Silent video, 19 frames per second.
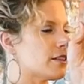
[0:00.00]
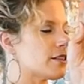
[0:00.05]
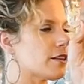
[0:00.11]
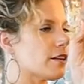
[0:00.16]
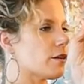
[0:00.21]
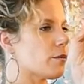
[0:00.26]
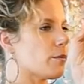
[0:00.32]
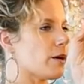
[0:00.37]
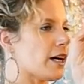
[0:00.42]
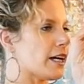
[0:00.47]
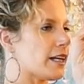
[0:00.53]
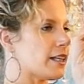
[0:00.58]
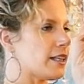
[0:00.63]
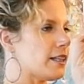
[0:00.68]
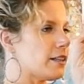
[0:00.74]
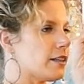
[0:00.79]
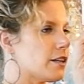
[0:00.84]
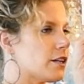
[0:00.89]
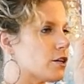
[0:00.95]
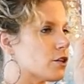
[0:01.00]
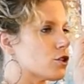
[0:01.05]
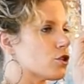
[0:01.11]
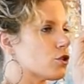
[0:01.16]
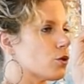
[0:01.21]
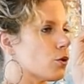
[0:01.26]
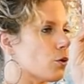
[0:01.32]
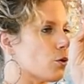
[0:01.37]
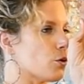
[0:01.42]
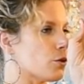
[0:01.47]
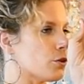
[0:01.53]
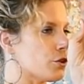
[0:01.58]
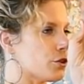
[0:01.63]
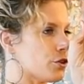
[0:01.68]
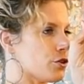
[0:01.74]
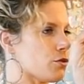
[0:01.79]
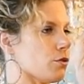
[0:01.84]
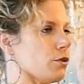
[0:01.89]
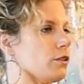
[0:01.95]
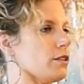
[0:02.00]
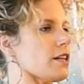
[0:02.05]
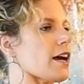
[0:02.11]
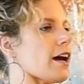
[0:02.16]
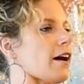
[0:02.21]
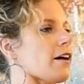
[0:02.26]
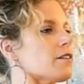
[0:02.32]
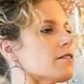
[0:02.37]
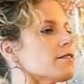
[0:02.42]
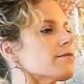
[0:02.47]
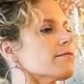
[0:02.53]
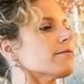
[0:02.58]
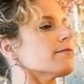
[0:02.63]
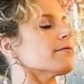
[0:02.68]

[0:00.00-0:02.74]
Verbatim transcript: into the body. Shoulders roll down.